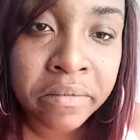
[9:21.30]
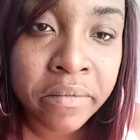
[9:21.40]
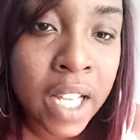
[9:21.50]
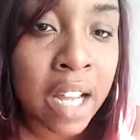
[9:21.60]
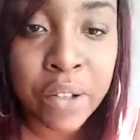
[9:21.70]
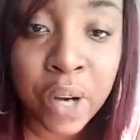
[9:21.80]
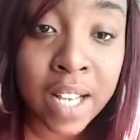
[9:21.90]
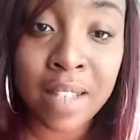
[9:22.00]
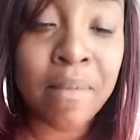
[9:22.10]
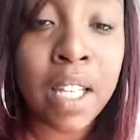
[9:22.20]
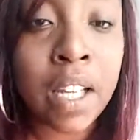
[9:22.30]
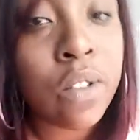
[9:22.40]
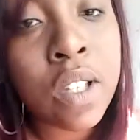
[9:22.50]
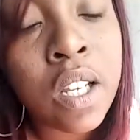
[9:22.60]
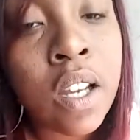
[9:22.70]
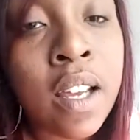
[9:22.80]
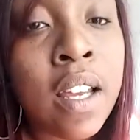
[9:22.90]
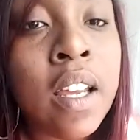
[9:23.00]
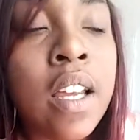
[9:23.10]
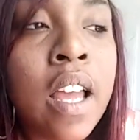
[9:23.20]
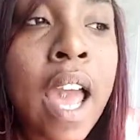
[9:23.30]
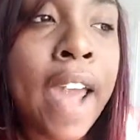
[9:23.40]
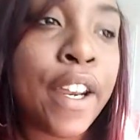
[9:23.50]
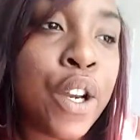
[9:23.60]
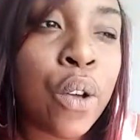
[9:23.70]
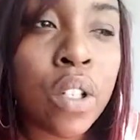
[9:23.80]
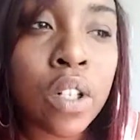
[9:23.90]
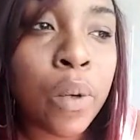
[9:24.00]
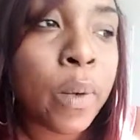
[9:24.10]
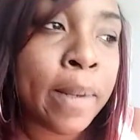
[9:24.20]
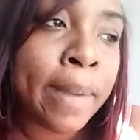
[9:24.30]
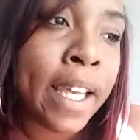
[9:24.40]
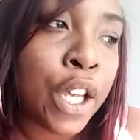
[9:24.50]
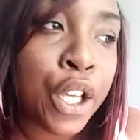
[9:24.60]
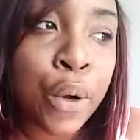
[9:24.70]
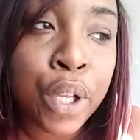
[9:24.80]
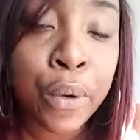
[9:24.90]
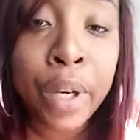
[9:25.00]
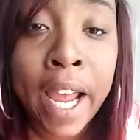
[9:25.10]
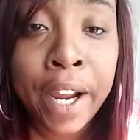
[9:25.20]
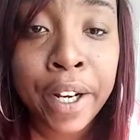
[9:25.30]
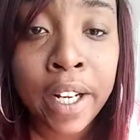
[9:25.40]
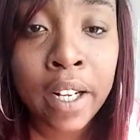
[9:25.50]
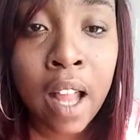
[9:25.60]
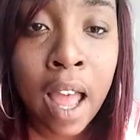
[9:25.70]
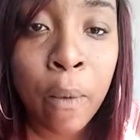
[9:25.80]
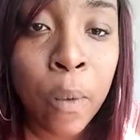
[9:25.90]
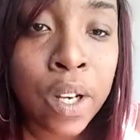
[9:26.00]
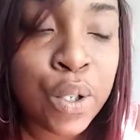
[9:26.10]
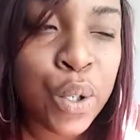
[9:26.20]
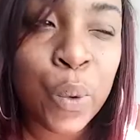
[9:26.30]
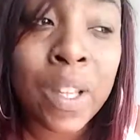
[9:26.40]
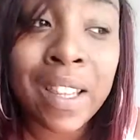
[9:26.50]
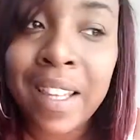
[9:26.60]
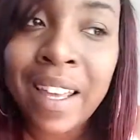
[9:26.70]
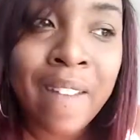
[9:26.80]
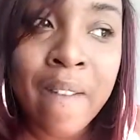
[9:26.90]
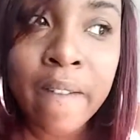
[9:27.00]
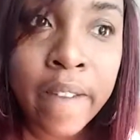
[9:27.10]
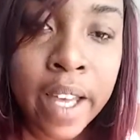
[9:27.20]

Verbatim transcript: I'll try something else. I no longer want to be a yo yo dieter. I want to live